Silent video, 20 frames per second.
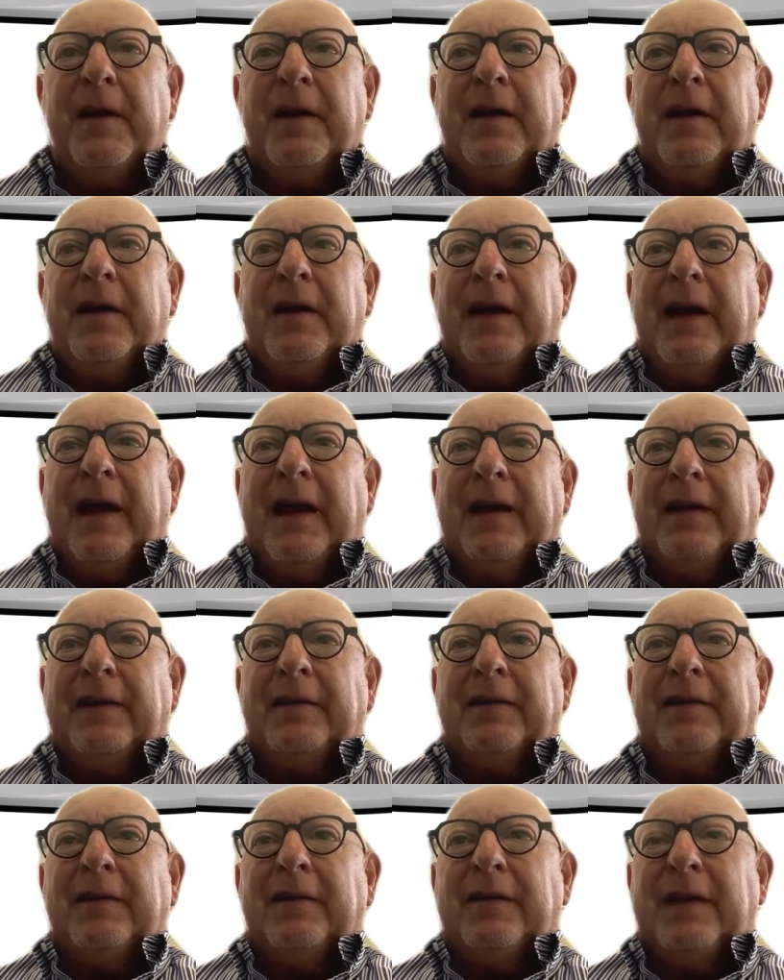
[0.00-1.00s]
And
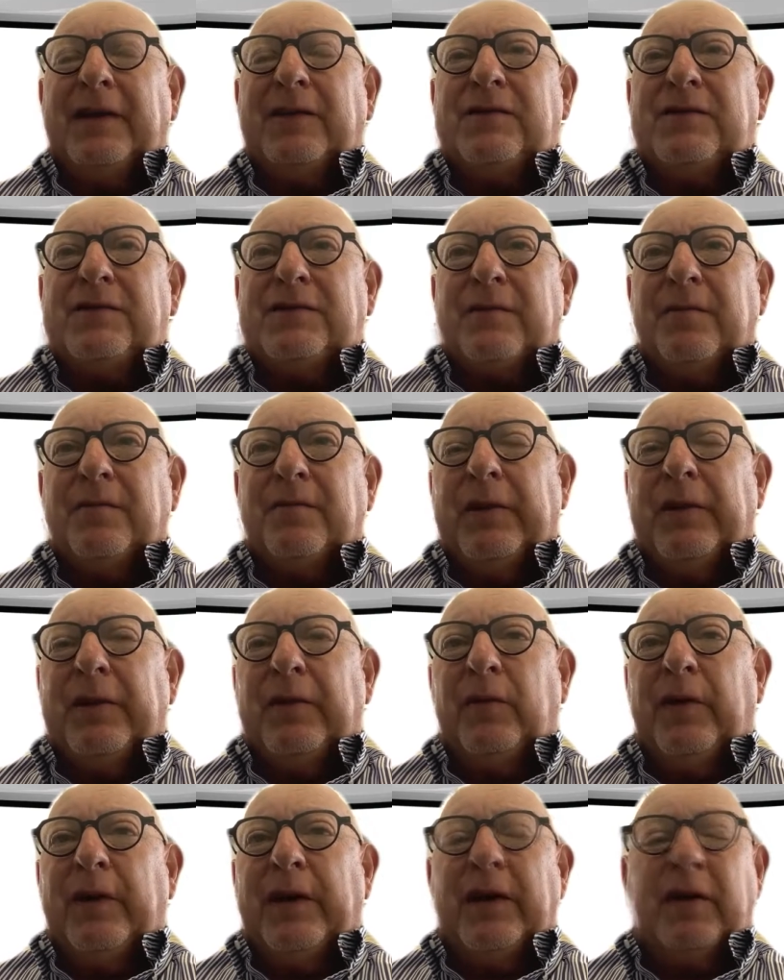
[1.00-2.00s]
that is
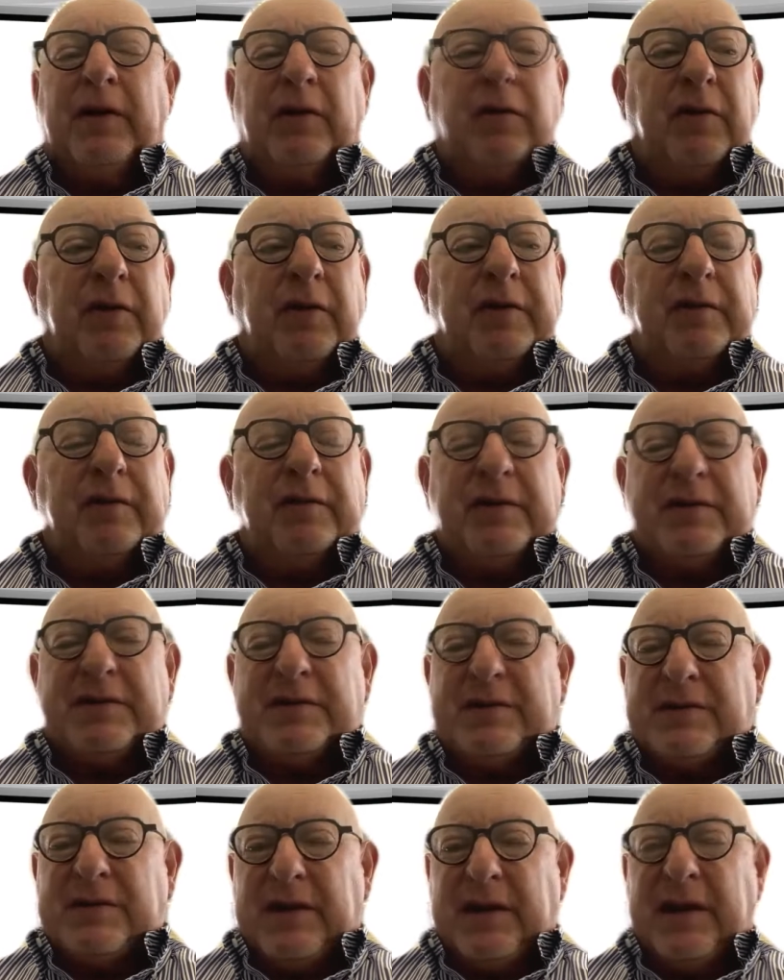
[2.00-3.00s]
probably where a lot of
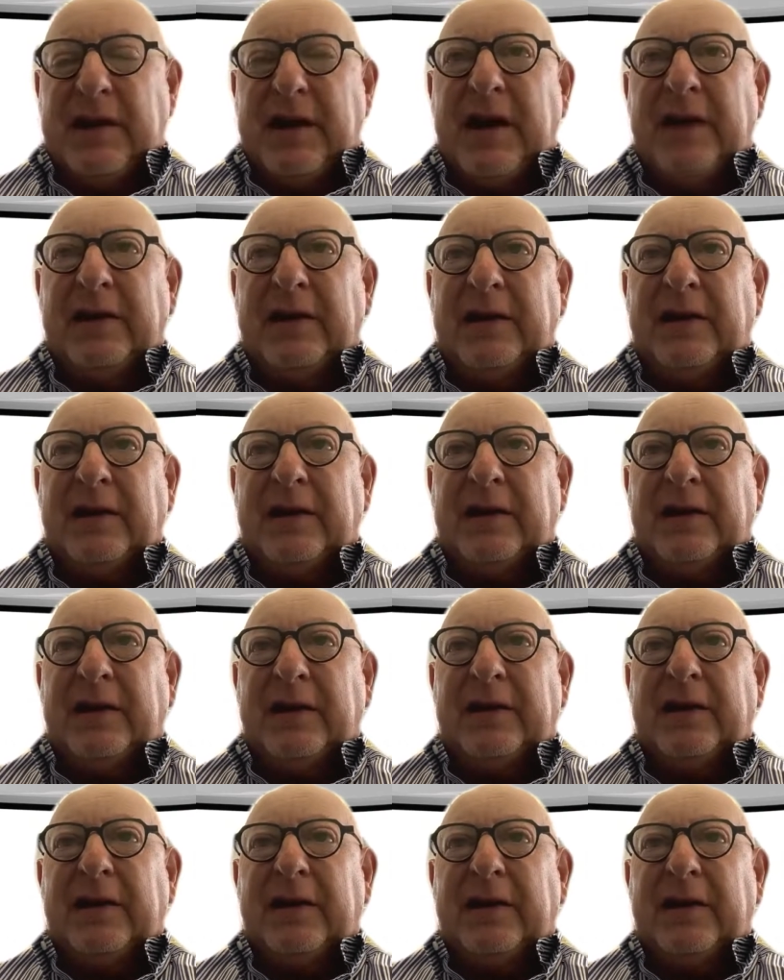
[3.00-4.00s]
this
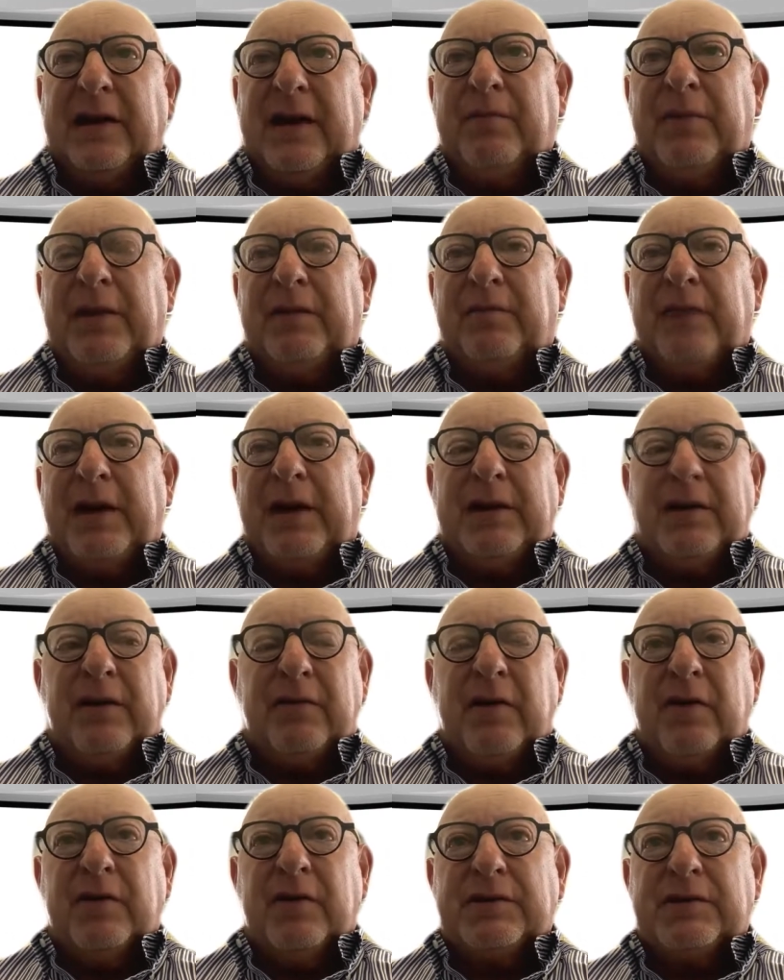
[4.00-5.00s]
unclaimed
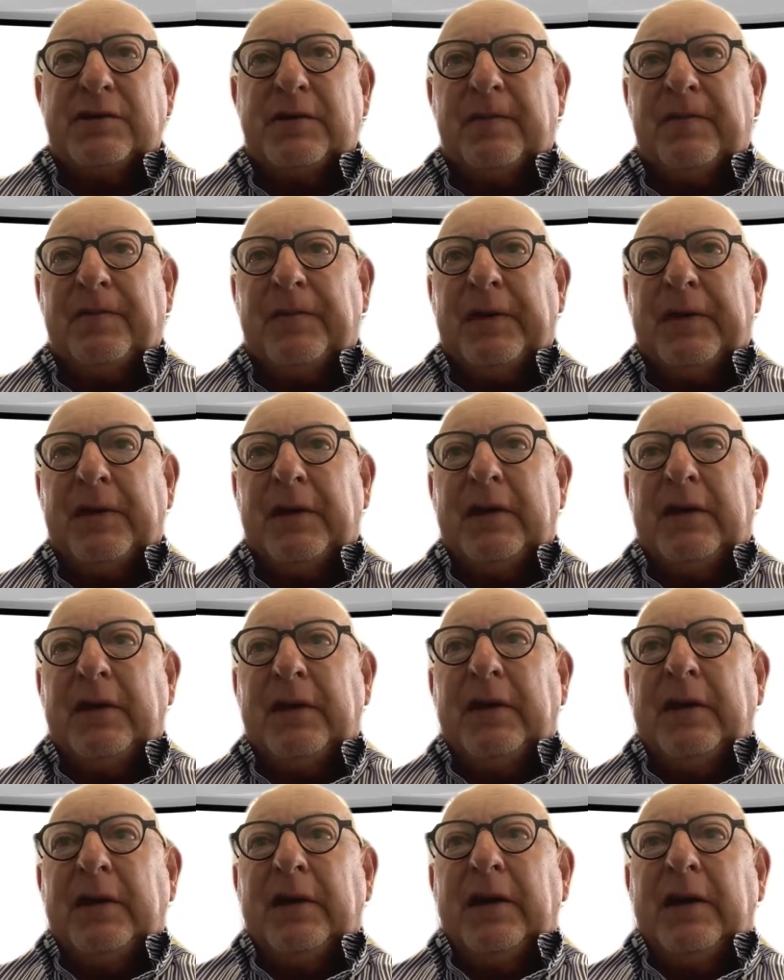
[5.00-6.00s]
benefit money arose.
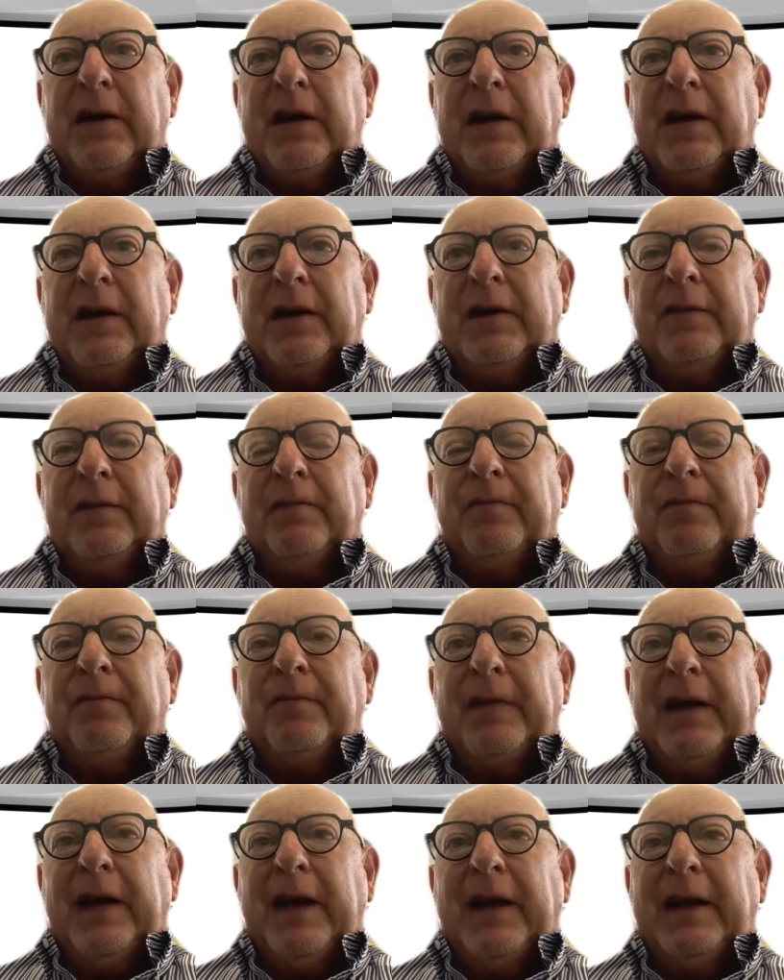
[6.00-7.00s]

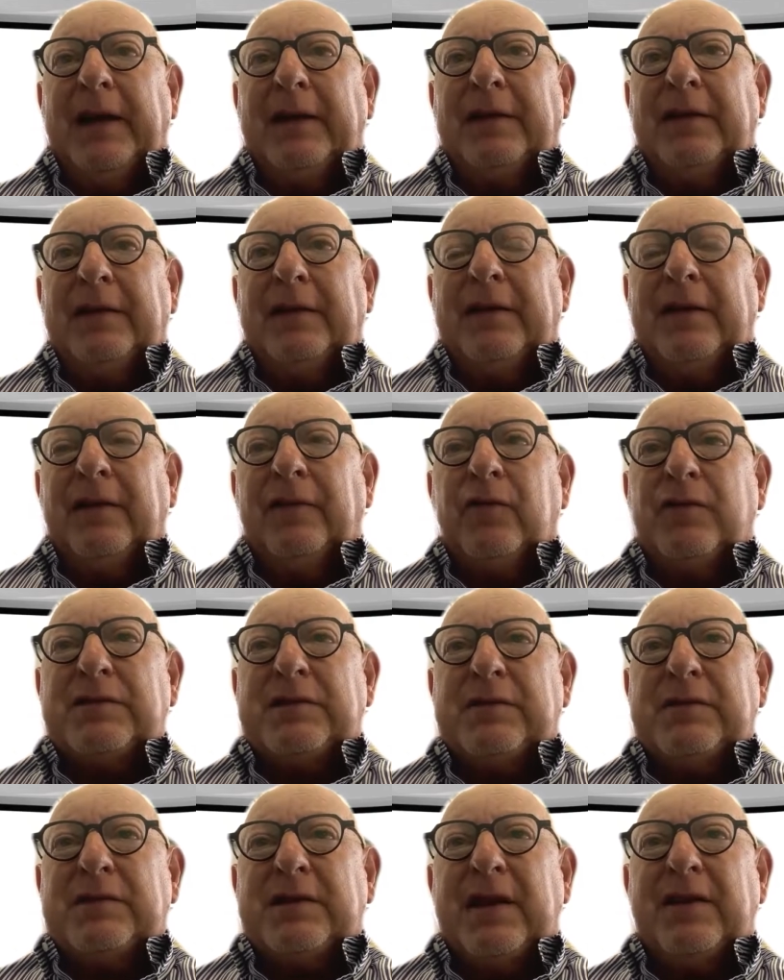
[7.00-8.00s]
And then, of course,
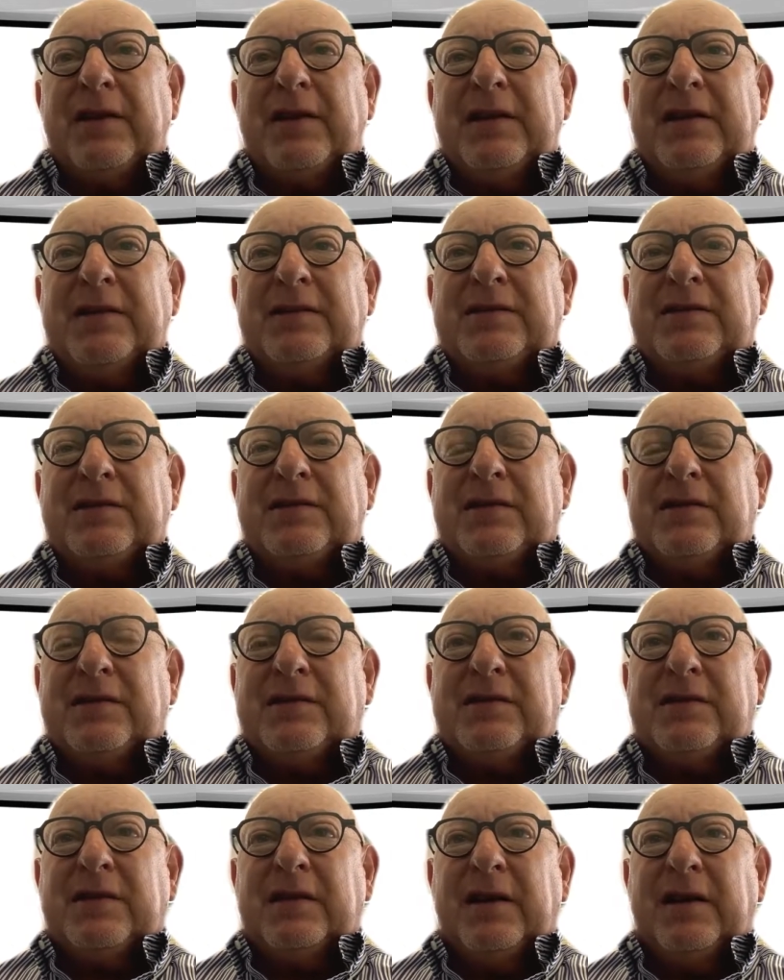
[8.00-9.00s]
there was another
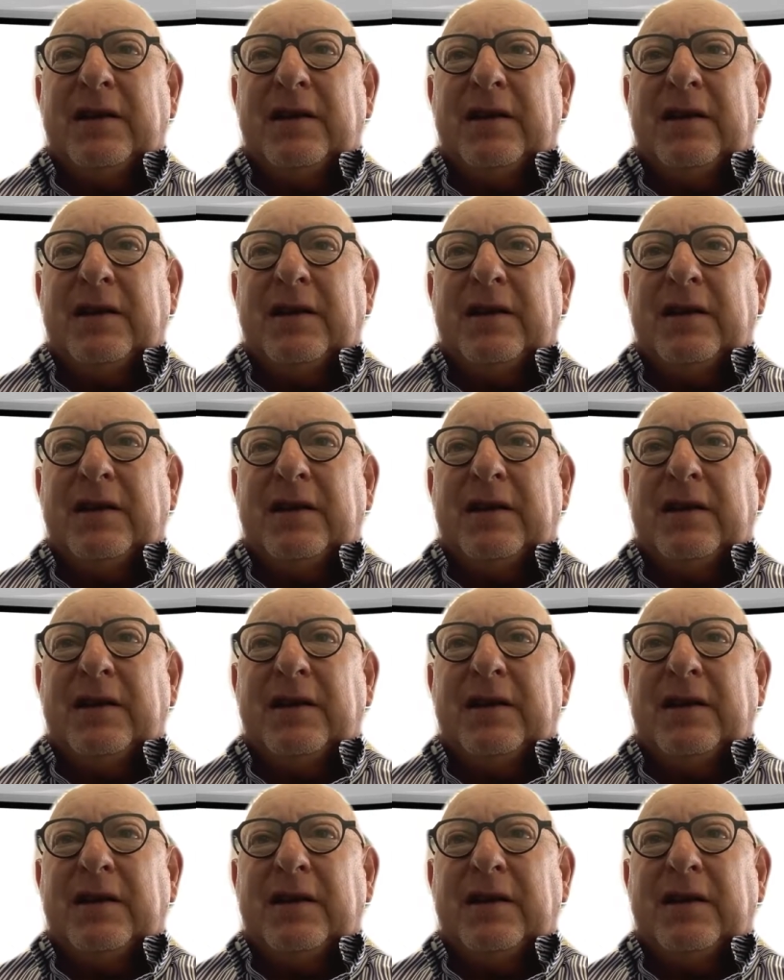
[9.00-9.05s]
instance